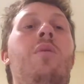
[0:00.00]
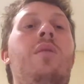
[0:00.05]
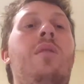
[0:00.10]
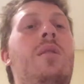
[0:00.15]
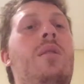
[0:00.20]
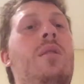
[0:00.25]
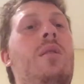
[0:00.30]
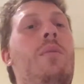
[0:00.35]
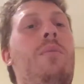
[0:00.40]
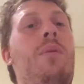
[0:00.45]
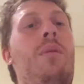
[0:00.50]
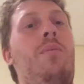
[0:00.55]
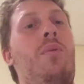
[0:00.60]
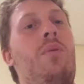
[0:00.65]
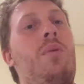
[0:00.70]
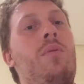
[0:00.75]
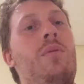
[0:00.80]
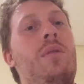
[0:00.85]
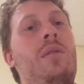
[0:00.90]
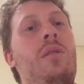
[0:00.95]
was a little bit
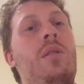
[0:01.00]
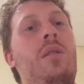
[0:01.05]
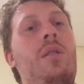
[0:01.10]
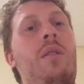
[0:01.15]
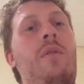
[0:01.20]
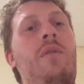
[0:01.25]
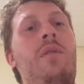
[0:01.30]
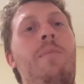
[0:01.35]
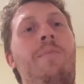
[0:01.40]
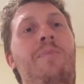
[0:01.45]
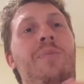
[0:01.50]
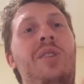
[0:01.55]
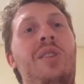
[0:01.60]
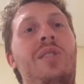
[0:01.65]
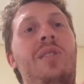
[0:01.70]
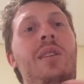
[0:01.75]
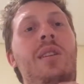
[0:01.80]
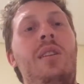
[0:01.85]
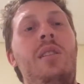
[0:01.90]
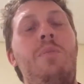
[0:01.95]
more reserved,
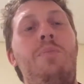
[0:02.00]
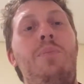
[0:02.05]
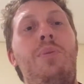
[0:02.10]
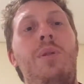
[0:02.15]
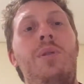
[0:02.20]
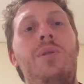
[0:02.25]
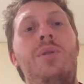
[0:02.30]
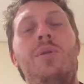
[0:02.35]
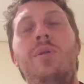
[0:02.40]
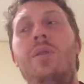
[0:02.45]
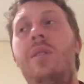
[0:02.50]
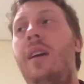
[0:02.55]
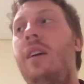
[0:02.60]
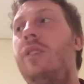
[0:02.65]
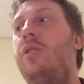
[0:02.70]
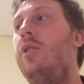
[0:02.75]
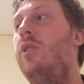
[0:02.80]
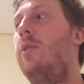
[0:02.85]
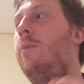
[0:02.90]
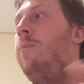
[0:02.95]
just in his personal
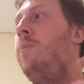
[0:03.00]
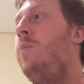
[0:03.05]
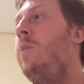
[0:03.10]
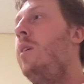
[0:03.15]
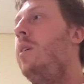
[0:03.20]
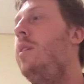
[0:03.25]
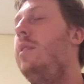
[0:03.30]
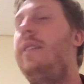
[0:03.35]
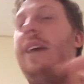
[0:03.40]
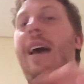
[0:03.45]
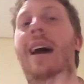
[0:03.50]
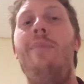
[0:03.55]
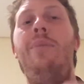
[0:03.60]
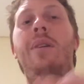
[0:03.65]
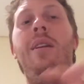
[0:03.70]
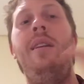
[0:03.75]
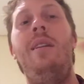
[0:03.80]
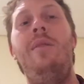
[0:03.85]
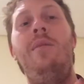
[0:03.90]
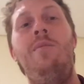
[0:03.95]
nature.
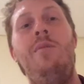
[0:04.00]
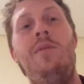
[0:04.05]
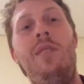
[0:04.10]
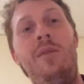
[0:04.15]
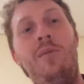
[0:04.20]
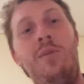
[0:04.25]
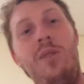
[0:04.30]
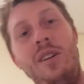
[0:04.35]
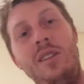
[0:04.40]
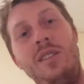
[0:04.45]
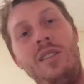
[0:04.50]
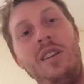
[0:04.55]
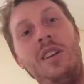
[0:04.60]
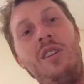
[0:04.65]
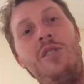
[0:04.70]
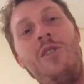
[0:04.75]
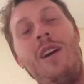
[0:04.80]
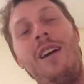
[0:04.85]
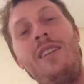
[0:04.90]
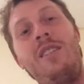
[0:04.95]
Tabin was
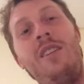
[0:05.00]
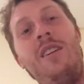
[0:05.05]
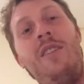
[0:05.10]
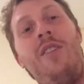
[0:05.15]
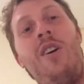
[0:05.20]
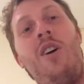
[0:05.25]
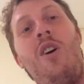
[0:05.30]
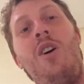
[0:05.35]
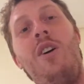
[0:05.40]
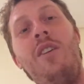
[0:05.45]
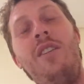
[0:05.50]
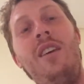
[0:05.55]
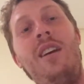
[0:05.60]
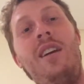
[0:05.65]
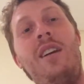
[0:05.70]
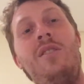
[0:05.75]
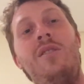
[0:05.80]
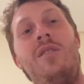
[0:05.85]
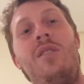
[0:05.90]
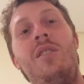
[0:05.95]
aggressive, all
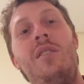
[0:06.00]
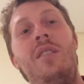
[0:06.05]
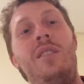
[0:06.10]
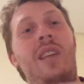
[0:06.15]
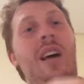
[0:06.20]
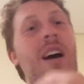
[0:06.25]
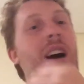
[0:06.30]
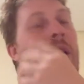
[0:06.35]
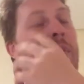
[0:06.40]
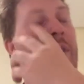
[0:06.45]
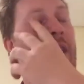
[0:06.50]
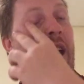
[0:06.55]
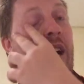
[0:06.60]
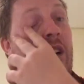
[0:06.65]
things, all the time, and